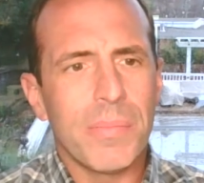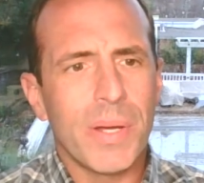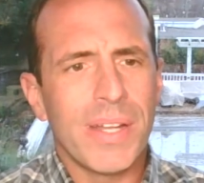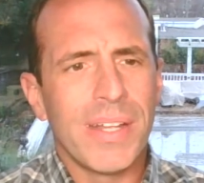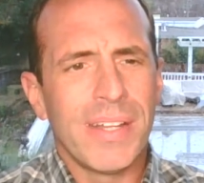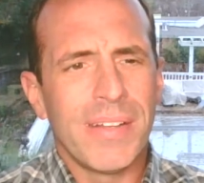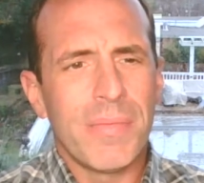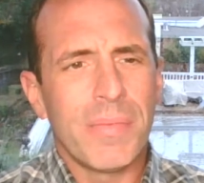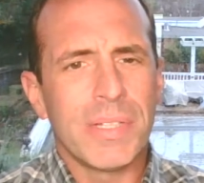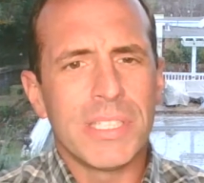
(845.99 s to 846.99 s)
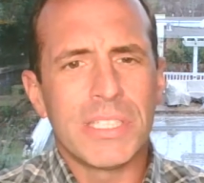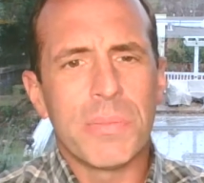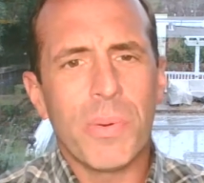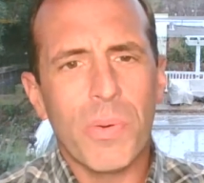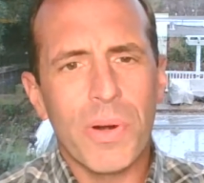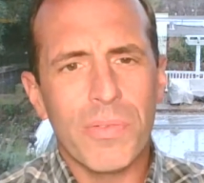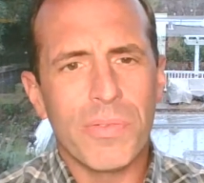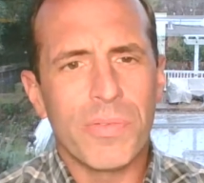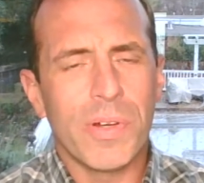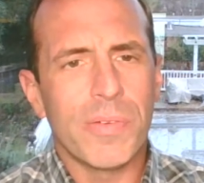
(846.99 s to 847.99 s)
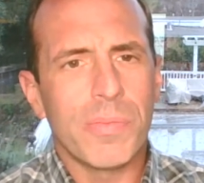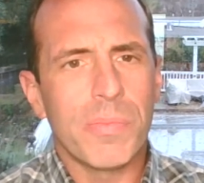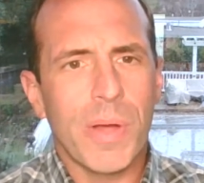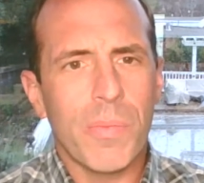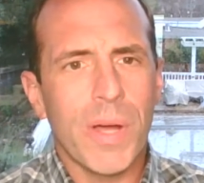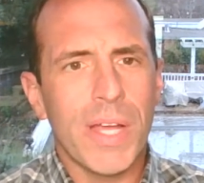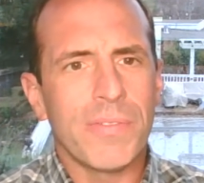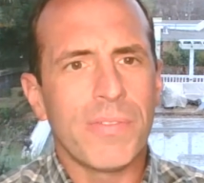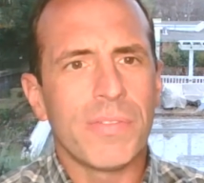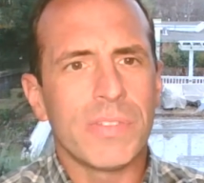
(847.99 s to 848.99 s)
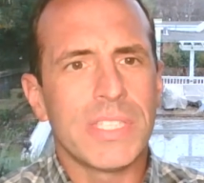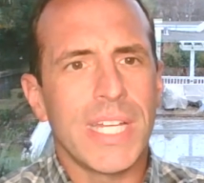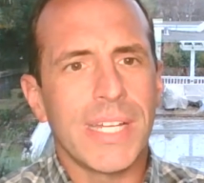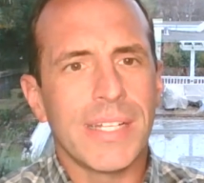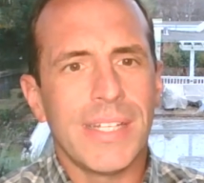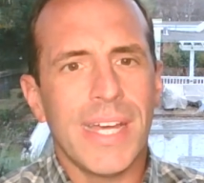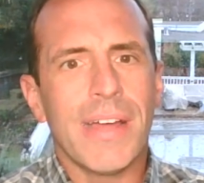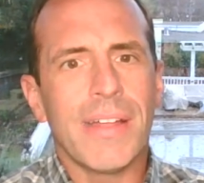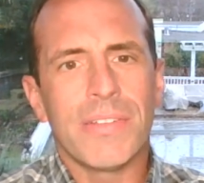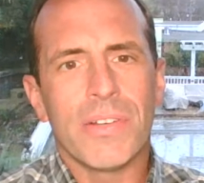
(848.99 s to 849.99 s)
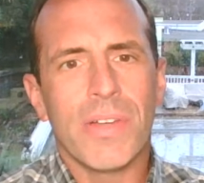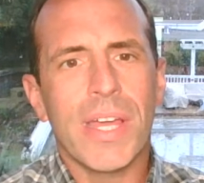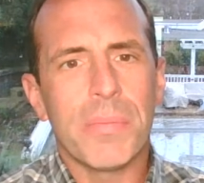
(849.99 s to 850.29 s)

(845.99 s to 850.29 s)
But the support of my wife saying, "Yeah, it's okay.